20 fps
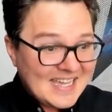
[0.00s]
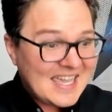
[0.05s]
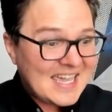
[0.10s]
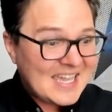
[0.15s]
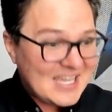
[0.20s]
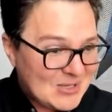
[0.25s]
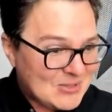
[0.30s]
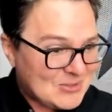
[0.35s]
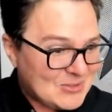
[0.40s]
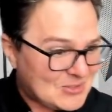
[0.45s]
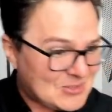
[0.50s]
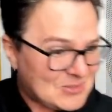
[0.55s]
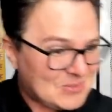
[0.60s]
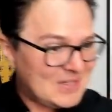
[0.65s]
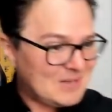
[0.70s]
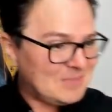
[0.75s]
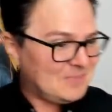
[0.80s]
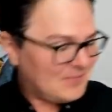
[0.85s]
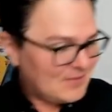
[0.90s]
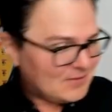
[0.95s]
Get used to
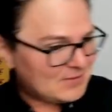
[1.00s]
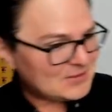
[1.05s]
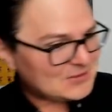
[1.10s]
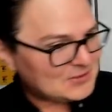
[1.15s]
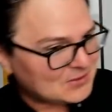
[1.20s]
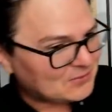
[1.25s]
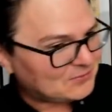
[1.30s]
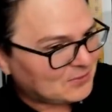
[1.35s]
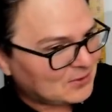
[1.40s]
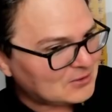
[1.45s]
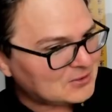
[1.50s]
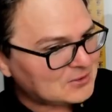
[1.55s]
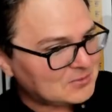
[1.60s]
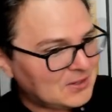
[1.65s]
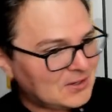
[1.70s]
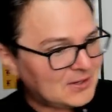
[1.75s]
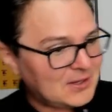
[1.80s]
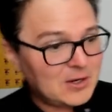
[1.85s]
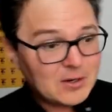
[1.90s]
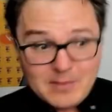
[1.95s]
it. If this is your first
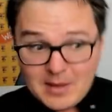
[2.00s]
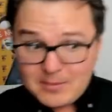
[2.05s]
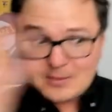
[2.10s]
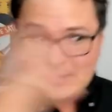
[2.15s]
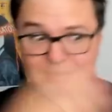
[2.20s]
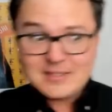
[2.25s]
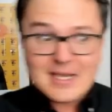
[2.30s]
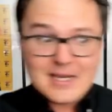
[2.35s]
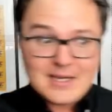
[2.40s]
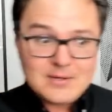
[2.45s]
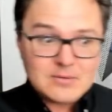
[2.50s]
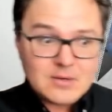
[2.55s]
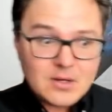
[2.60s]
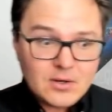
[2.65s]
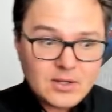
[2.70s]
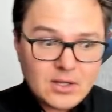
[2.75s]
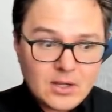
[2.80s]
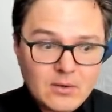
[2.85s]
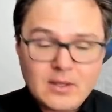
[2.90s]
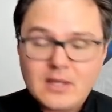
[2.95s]
rodeo, or maybe your second
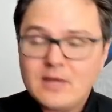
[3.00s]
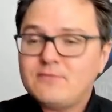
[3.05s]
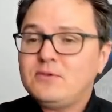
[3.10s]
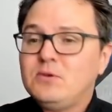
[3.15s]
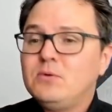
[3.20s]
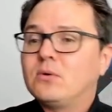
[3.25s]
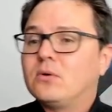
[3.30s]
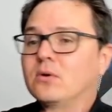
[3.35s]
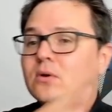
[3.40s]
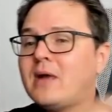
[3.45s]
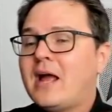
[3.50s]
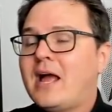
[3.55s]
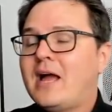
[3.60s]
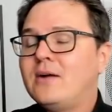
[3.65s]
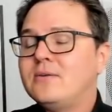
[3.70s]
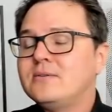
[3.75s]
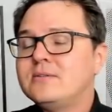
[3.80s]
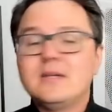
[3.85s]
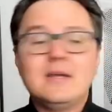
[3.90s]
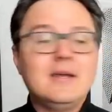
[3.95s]
rodeo, if you were
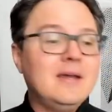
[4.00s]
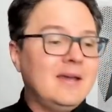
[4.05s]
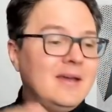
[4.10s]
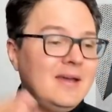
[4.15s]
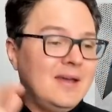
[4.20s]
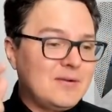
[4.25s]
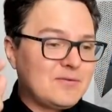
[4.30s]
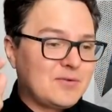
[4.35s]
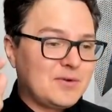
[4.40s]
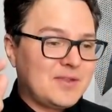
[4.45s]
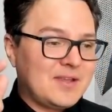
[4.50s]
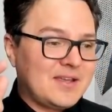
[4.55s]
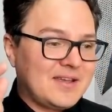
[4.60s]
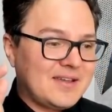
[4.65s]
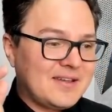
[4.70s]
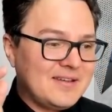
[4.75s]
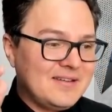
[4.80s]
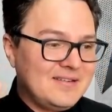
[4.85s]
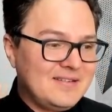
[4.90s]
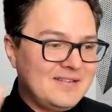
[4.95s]
around for
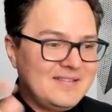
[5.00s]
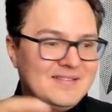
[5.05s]
the